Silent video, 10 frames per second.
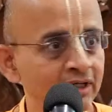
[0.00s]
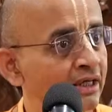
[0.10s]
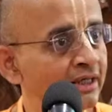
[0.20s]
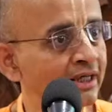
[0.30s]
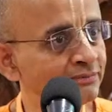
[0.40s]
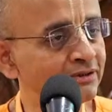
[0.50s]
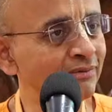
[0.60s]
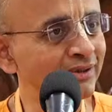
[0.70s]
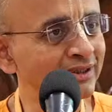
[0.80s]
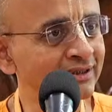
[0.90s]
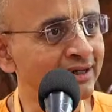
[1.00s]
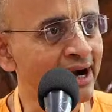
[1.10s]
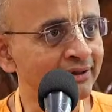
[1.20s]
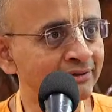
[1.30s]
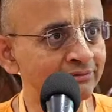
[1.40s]
Like spiritual
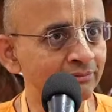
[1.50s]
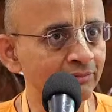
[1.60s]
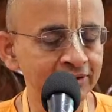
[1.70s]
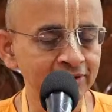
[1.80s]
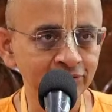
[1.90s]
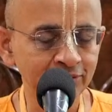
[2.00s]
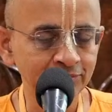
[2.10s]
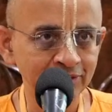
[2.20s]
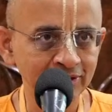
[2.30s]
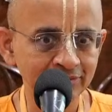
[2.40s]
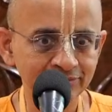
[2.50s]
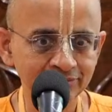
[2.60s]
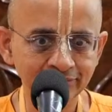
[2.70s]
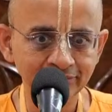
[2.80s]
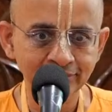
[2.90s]
master. Because Ishwara Puri
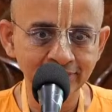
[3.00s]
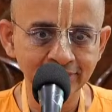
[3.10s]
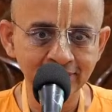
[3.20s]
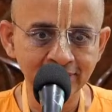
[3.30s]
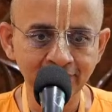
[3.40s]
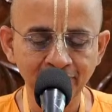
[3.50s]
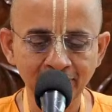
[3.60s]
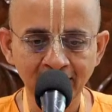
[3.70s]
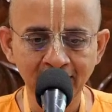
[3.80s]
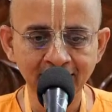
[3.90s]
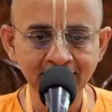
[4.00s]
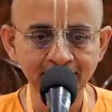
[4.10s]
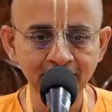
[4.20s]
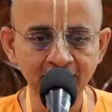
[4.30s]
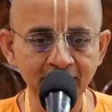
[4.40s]
was a
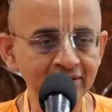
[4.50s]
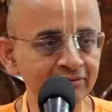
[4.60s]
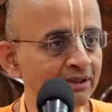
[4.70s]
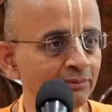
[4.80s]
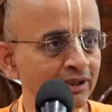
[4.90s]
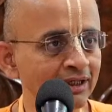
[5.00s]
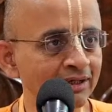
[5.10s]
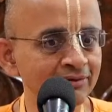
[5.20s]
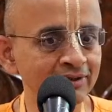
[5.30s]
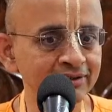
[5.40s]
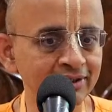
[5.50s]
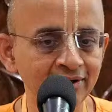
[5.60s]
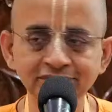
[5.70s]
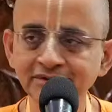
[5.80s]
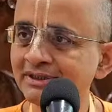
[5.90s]
disciple of Madhavendra Puri. Advaita
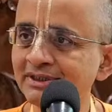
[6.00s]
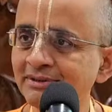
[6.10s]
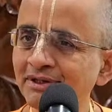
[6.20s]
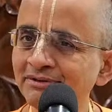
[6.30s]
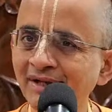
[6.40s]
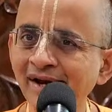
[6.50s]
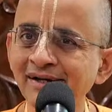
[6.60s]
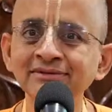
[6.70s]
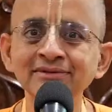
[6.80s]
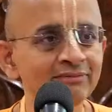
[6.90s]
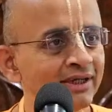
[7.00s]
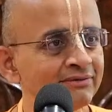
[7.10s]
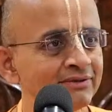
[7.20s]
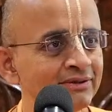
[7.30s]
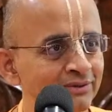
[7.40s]
Acharya also is a disciple of
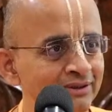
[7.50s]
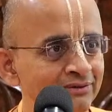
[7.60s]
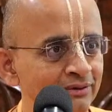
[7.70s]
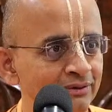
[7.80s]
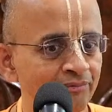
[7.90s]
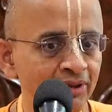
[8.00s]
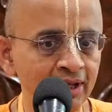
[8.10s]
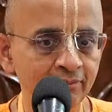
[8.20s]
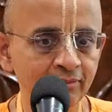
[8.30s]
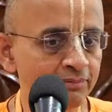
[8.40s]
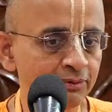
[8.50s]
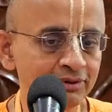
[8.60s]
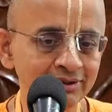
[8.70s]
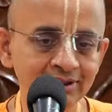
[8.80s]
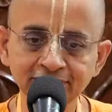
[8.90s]
Madhavendra Puri. So,
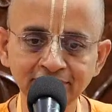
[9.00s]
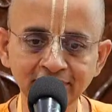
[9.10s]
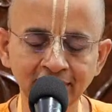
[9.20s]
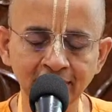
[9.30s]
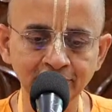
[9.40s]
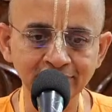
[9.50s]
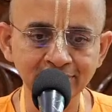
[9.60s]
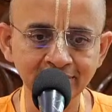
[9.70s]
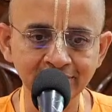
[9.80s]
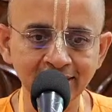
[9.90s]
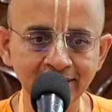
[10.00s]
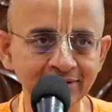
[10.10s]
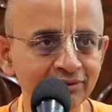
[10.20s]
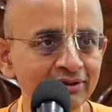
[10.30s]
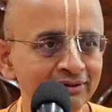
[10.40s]
Mahaprabhu treated him almost just like
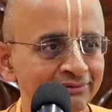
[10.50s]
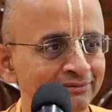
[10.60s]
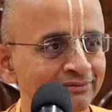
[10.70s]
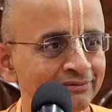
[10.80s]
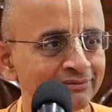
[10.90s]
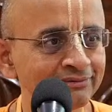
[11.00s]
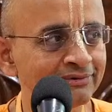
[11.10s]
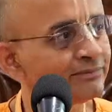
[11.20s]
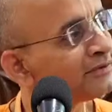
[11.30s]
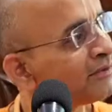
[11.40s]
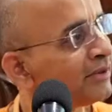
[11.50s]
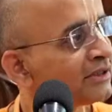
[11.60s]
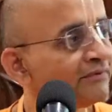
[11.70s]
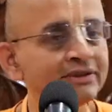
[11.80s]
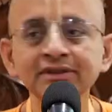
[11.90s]
his own spiritual
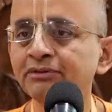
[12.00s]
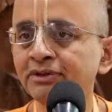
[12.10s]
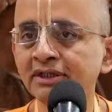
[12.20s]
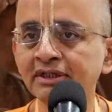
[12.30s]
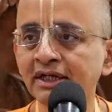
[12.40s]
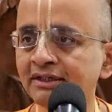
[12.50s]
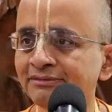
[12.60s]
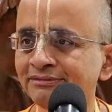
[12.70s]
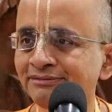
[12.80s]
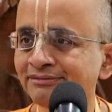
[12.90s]
master. Which who didn't like?